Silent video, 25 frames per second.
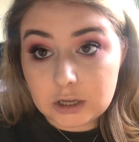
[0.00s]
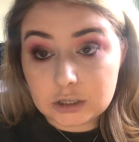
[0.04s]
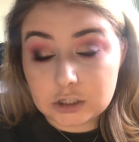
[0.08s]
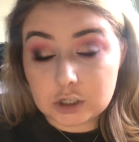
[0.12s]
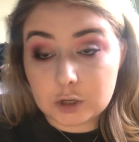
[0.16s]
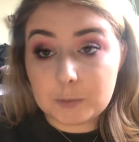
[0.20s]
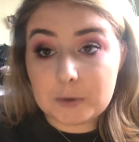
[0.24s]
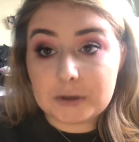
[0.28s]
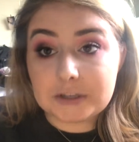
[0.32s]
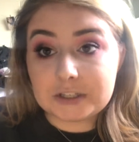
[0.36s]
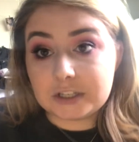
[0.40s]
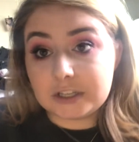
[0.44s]

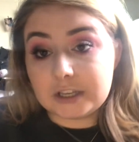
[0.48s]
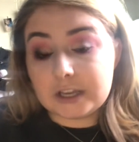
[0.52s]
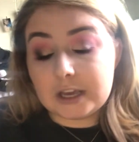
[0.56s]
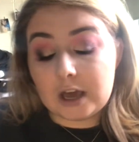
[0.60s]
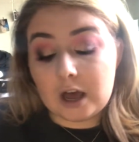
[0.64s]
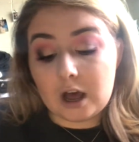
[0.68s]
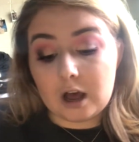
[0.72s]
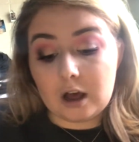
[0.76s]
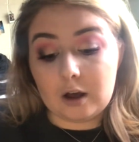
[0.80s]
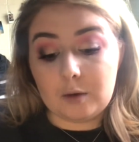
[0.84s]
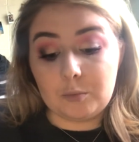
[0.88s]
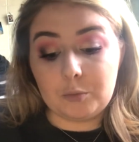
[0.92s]
So basically
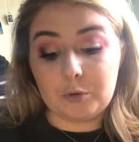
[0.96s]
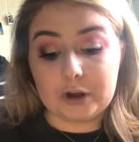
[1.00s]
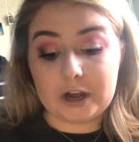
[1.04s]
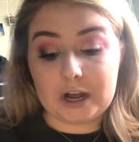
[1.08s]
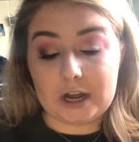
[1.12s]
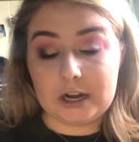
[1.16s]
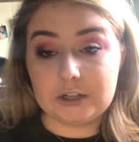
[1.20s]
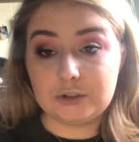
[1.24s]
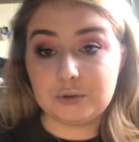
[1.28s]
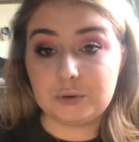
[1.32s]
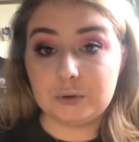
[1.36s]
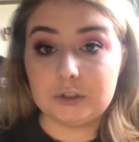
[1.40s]
what
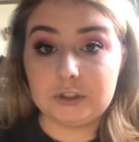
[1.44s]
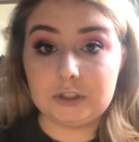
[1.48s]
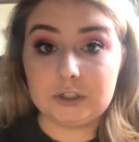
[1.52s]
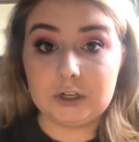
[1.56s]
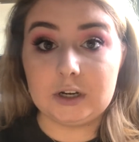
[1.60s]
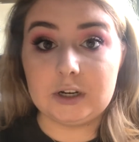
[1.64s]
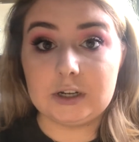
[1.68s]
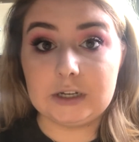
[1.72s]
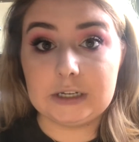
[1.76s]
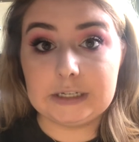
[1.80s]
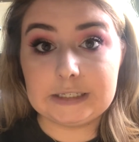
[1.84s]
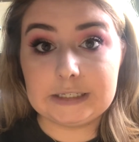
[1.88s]
contour
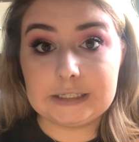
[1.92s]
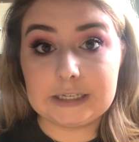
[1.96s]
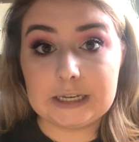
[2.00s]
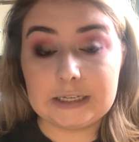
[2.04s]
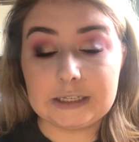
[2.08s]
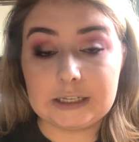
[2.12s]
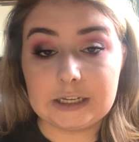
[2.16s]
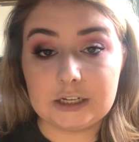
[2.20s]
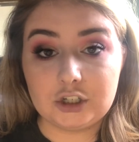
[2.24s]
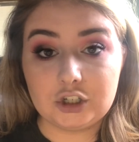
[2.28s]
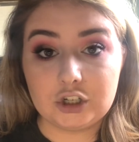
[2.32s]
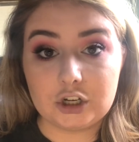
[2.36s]
does
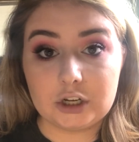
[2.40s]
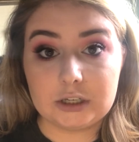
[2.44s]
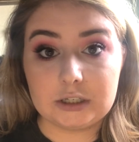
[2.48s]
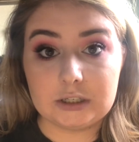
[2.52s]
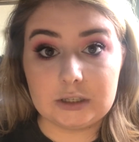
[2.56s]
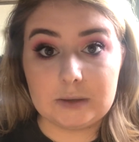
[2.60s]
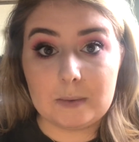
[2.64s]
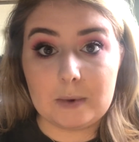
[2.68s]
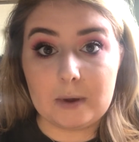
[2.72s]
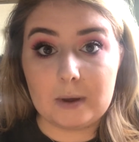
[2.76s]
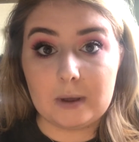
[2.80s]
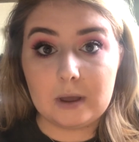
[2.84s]
is it just